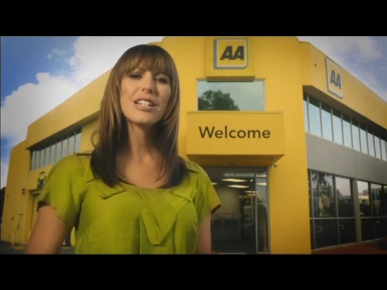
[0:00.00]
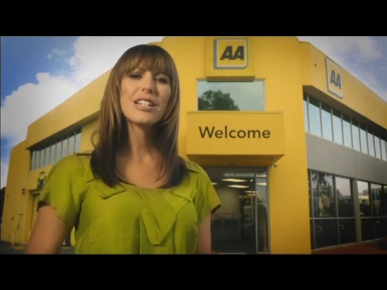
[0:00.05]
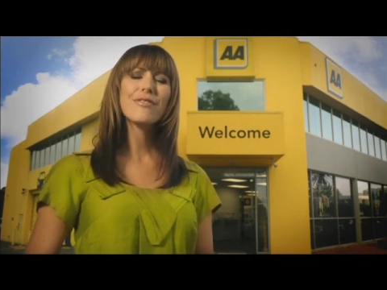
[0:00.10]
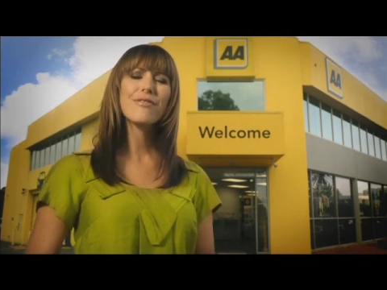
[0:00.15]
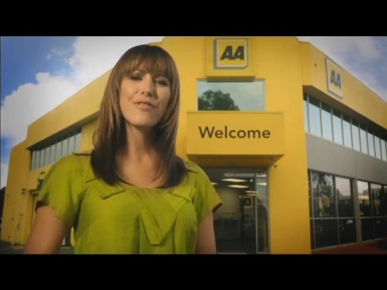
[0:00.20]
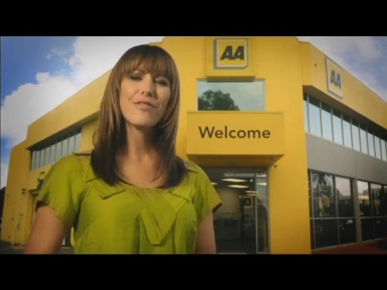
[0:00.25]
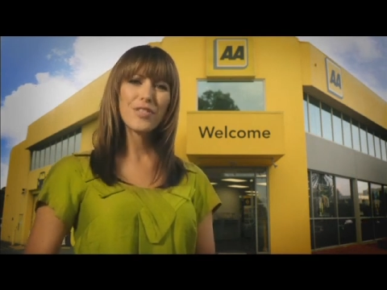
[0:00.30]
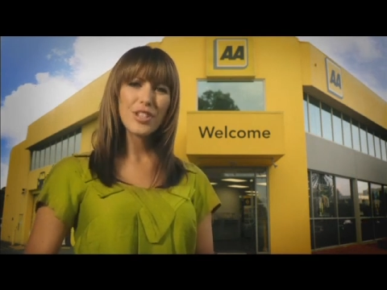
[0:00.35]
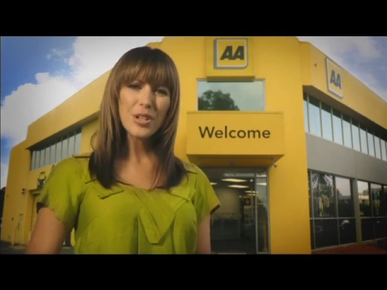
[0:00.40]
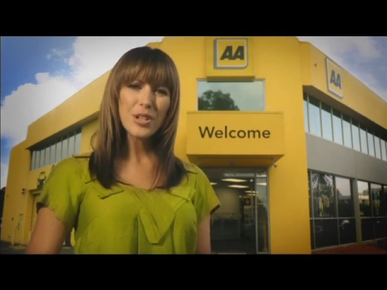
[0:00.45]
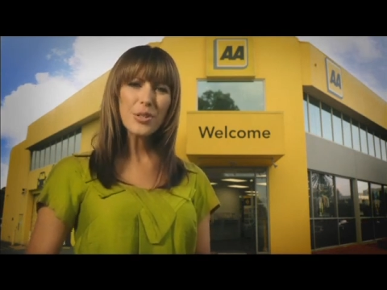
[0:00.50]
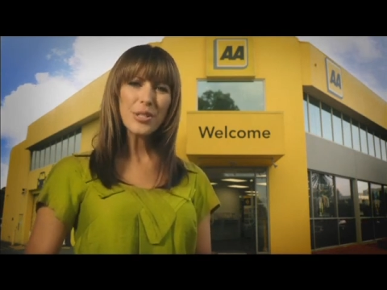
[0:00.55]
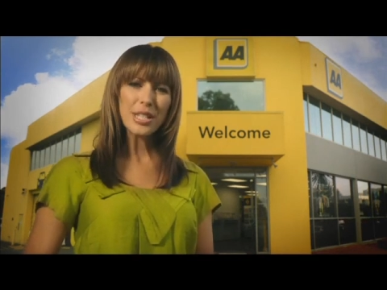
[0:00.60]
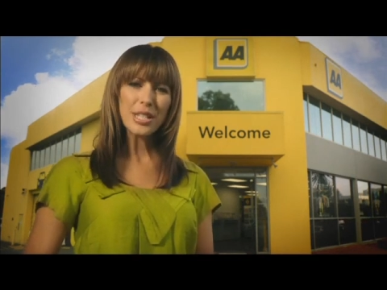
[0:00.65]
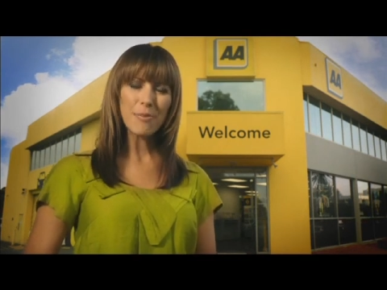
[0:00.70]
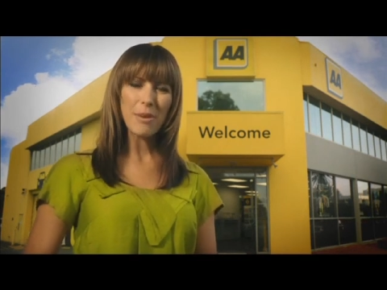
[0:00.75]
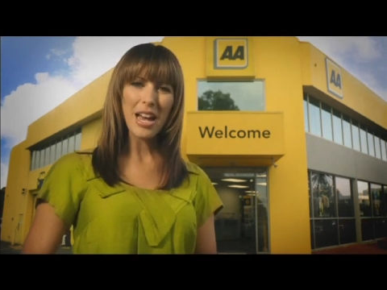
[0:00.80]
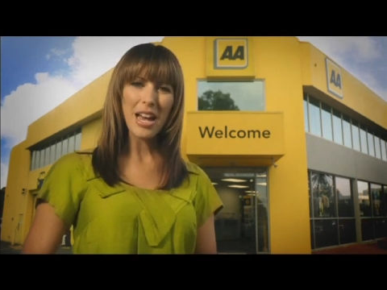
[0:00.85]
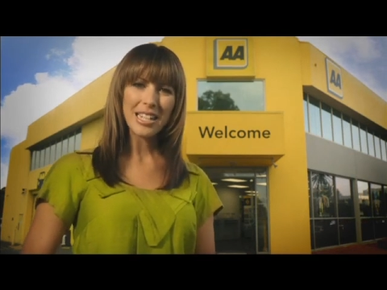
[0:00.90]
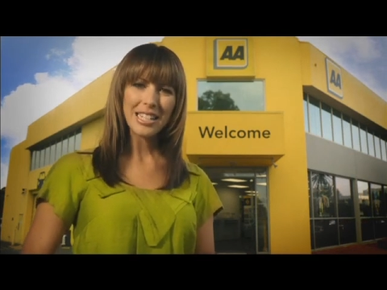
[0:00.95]

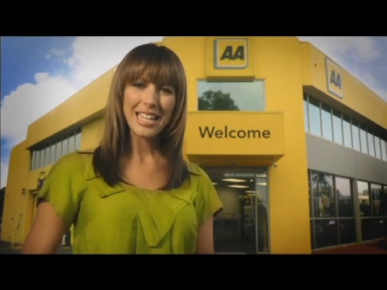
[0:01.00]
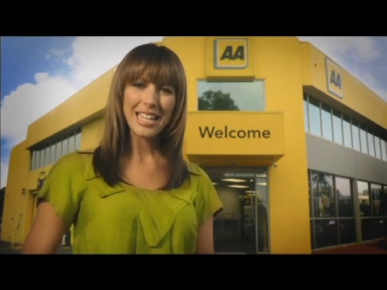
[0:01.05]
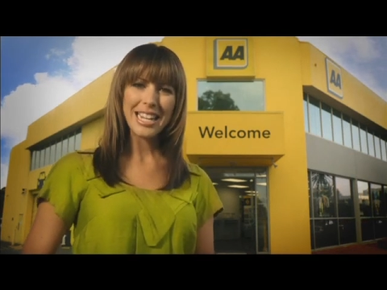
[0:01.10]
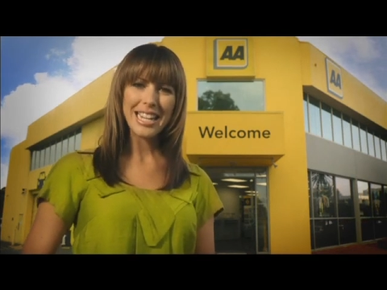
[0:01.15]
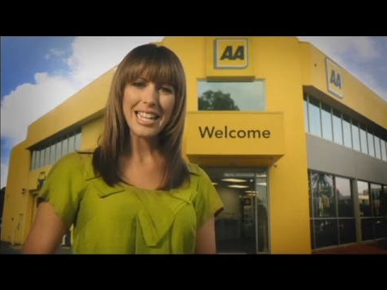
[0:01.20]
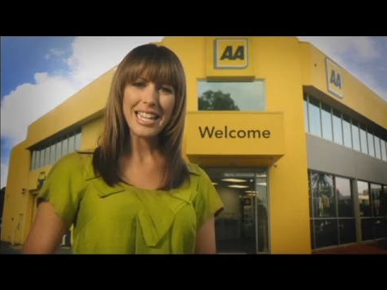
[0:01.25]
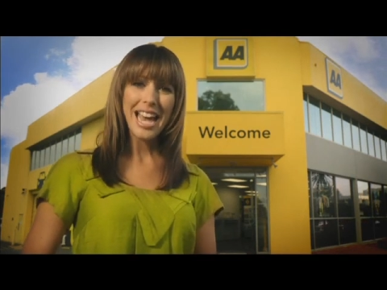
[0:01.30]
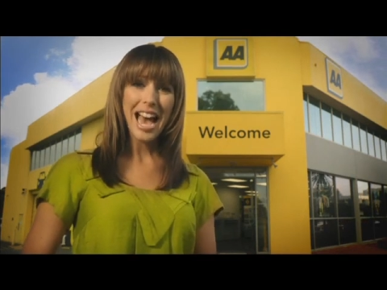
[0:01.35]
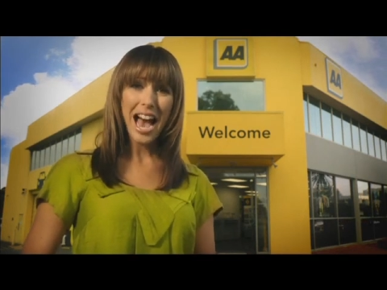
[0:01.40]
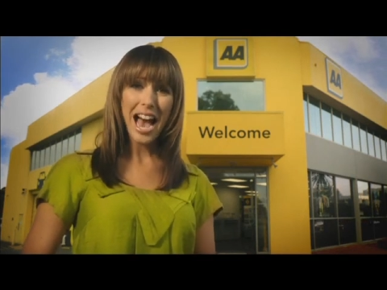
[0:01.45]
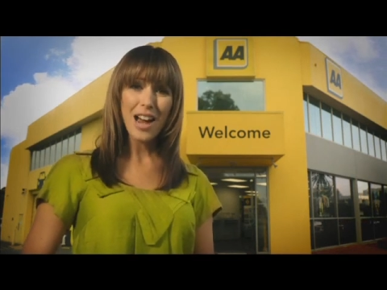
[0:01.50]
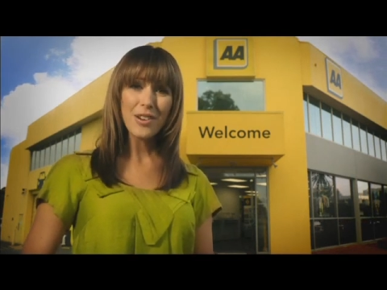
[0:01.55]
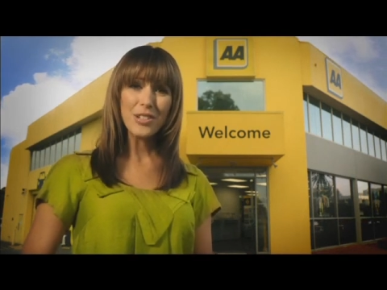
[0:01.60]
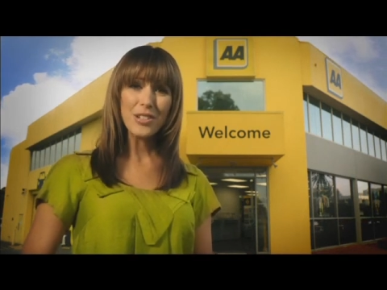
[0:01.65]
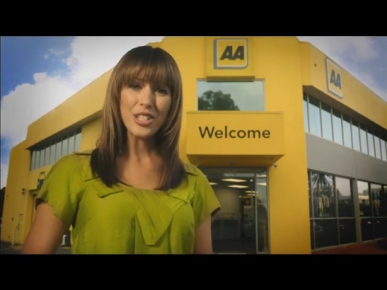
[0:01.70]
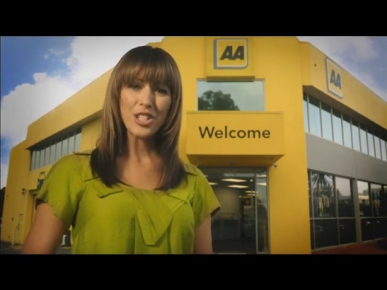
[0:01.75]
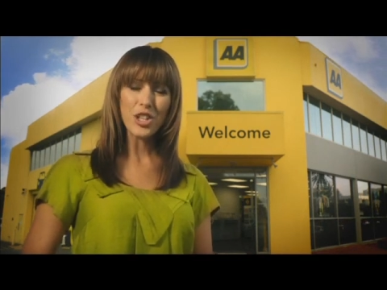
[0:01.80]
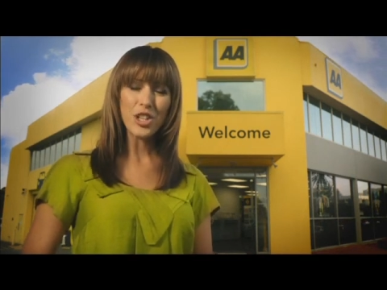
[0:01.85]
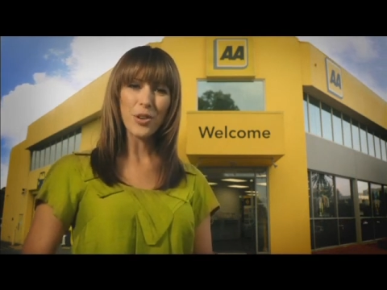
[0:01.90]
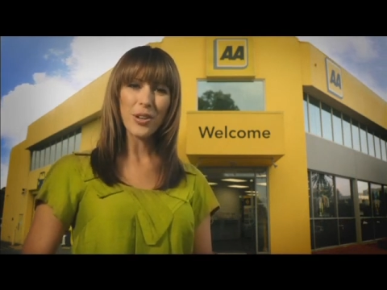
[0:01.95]
confused about getting car
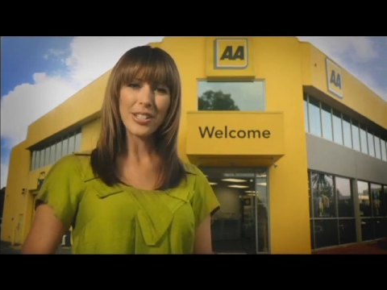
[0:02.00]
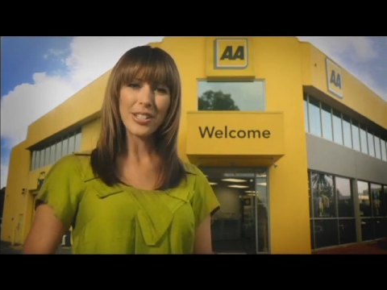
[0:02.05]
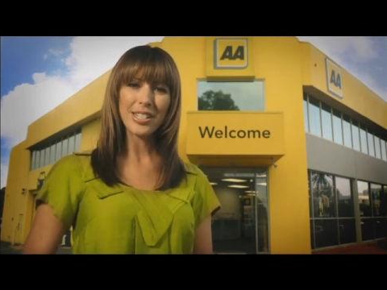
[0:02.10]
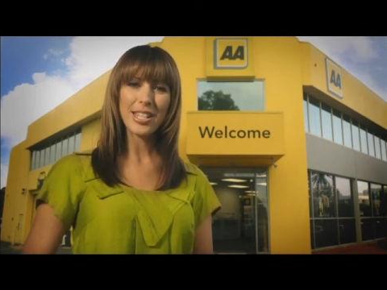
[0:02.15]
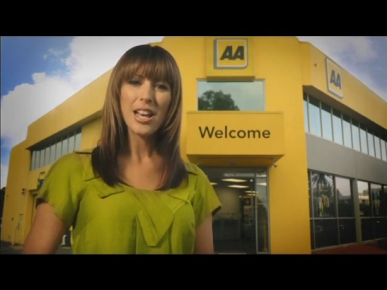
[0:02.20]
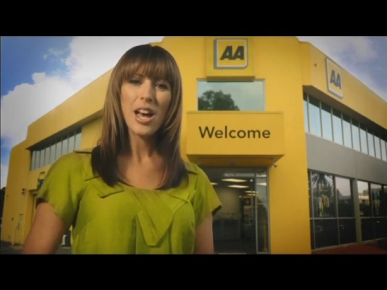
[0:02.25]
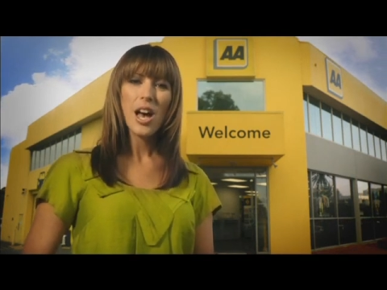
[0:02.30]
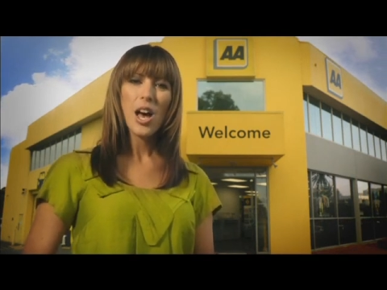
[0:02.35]
insurance?